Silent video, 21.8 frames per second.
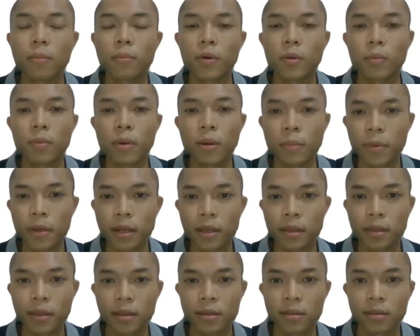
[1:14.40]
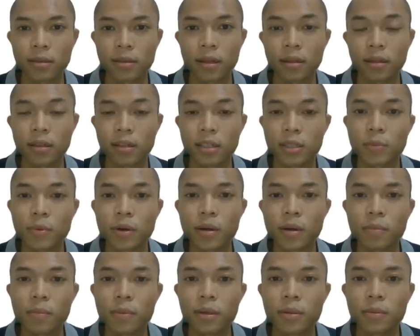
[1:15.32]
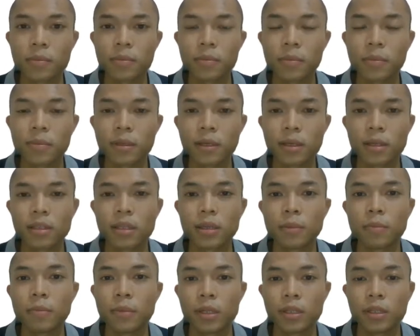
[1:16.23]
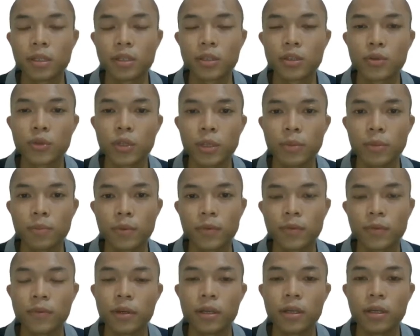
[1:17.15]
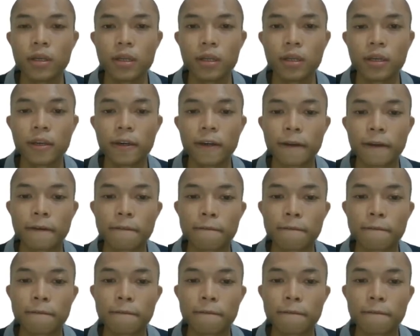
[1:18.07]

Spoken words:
probability and statistics problem as a means to improve learning.